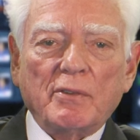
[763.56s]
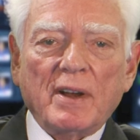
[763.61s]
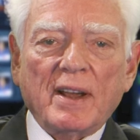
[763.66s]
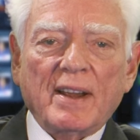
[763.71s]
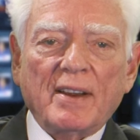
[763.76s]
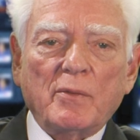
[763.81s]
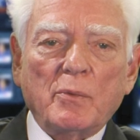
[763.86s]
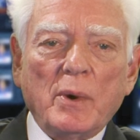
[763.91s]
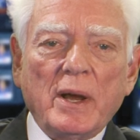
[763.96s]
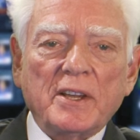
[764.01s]

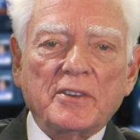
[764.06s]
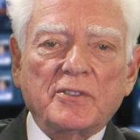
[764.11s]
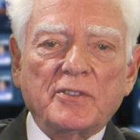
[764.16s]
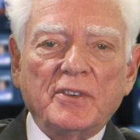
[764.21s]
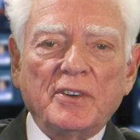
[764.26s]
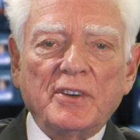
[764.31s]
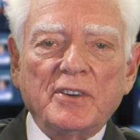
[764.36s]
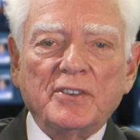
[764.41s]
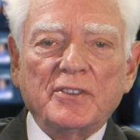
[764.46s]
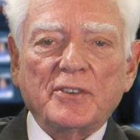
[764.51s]
rugged
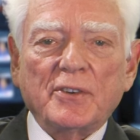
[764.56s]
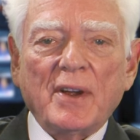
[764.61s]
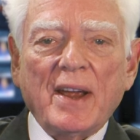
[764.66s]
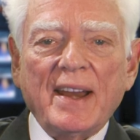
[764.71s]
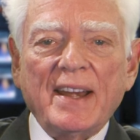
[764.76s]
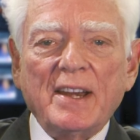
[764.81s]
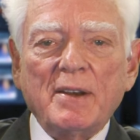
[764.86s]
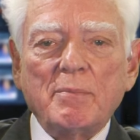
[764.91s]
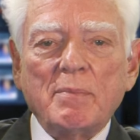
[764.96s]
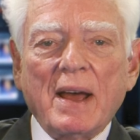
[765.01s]
Westerners are
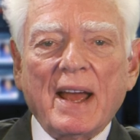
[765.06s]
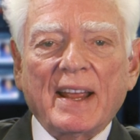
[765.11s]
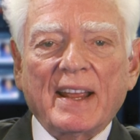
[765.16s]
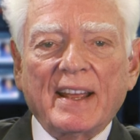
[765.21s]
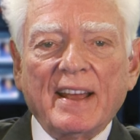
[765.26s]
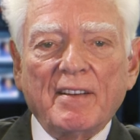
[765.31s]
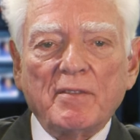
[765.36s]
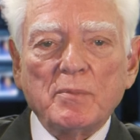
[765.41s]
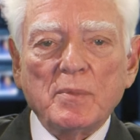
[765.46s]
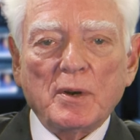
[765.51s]
aided by
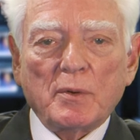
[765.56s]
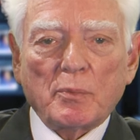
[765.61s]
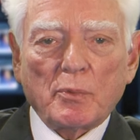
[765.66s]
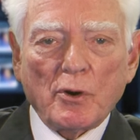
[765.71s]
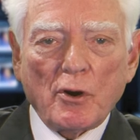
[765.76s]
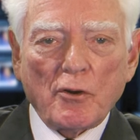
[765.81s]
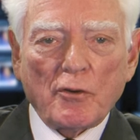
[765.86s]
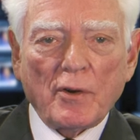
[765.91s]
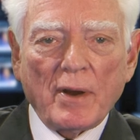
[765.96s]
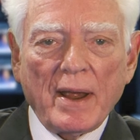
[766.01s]
government
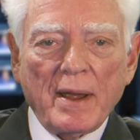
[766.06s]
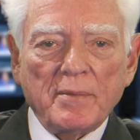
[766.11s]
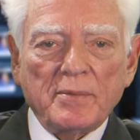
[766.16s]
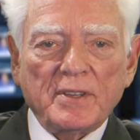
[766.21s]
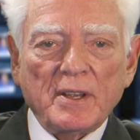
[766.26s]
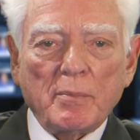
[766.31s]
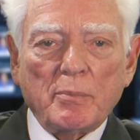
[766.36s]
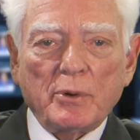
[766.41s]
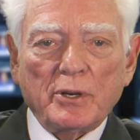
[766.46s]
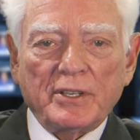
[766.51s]
programs
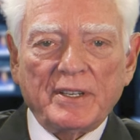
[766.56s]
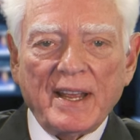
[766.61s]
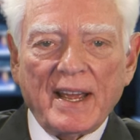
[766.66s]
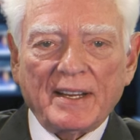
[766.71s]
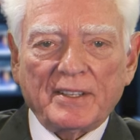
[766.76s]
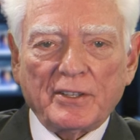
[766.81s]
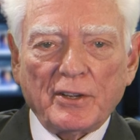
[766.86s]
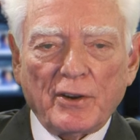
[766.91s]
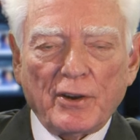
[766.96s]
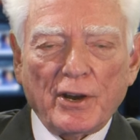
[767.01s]
that
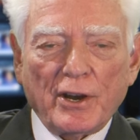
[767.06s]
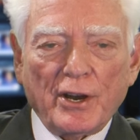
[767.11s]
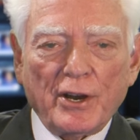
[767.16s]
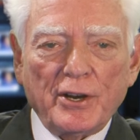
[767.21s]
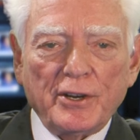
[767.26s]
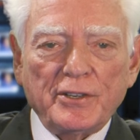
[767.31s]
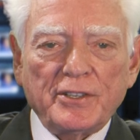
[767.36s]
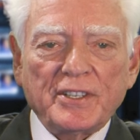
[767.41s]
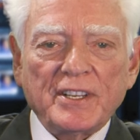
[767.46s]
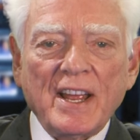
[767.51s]
protect their
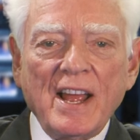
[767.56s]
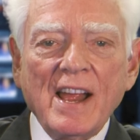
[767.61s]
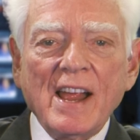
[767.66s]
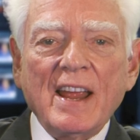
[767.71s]
herds.